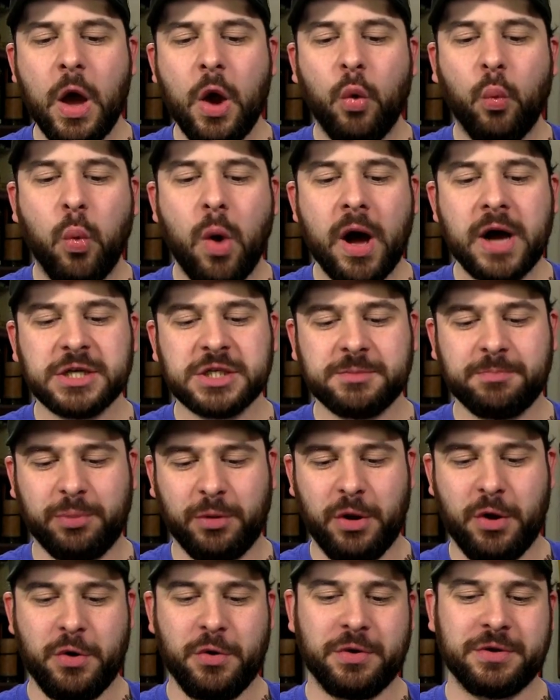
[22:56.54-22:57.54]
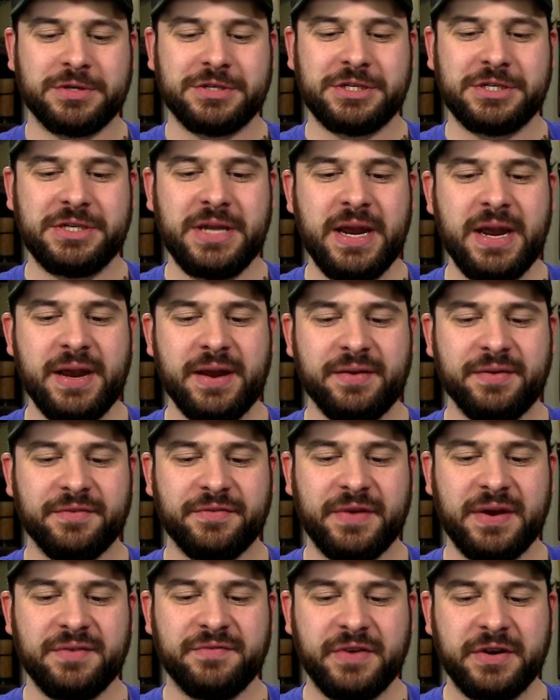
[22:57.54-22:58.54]
Wasp Bloke,
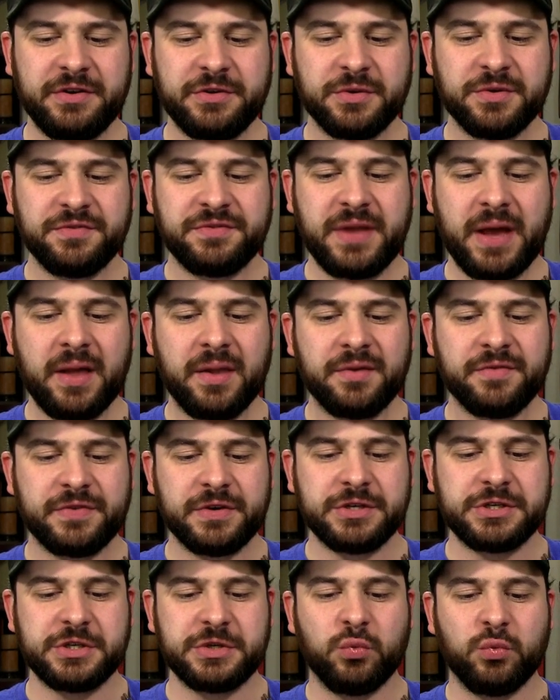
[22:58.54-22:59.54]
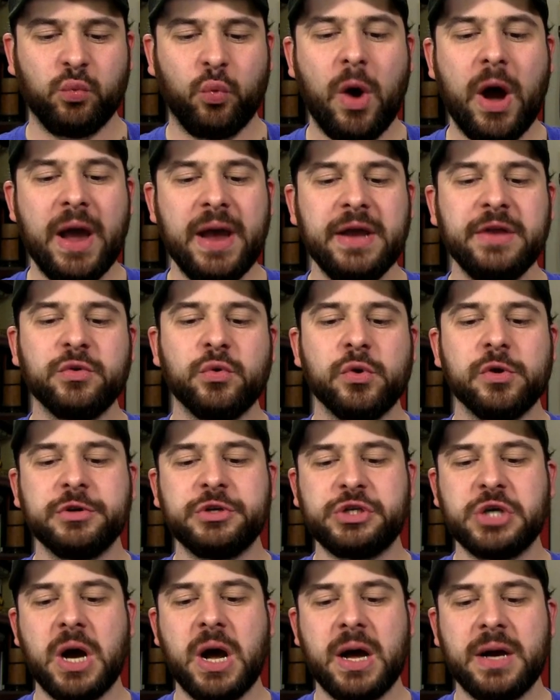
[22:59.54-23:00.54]
Steve, inventor of television, why ignore
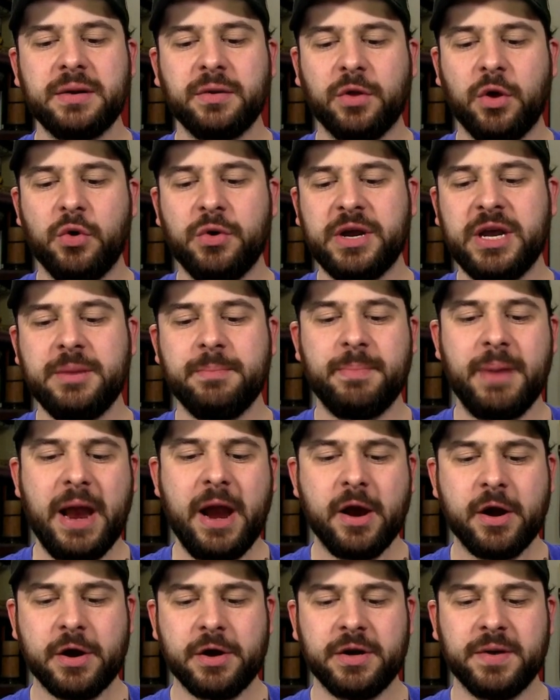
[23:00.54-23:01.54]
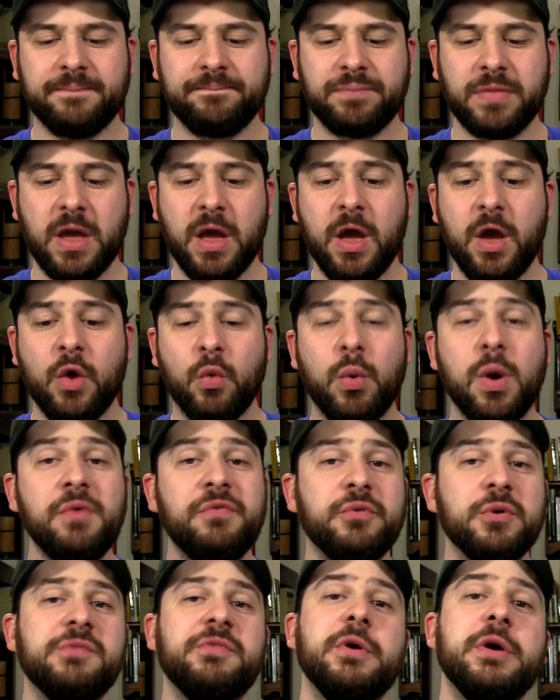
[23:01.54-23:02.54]
John Logie Baird? Well,
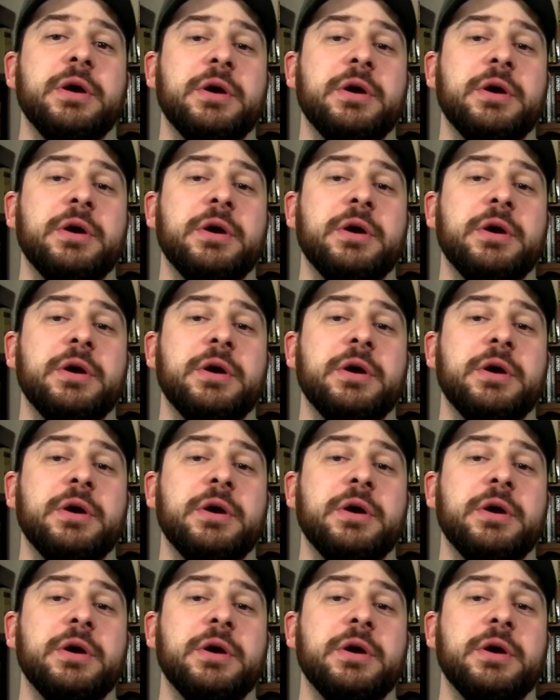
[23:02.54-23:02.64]
for a very